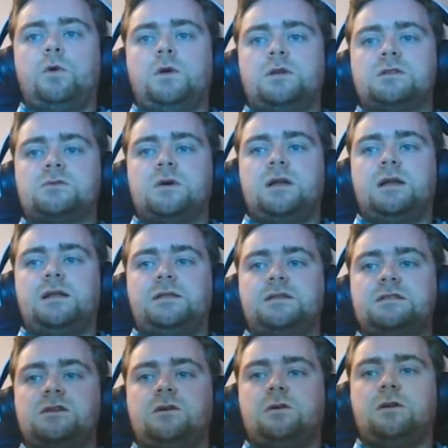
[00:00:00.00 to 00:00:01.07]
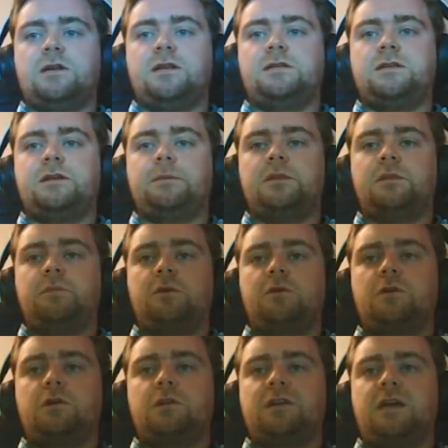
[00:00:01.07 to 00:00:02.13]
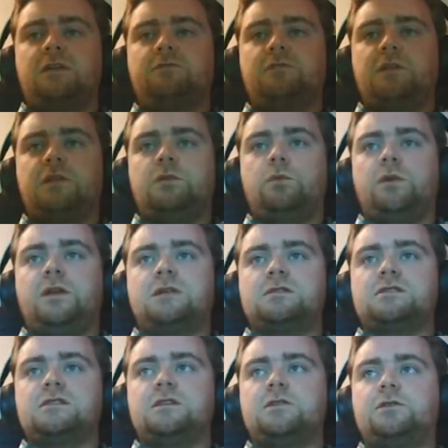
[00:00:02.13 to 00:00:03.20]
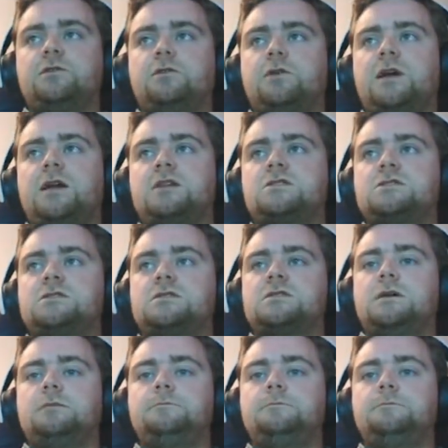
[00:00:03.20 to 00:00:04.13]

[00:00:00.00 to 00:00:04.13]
as well on this hole and ended up in the bunker. Thankfully the wind is the other direction, so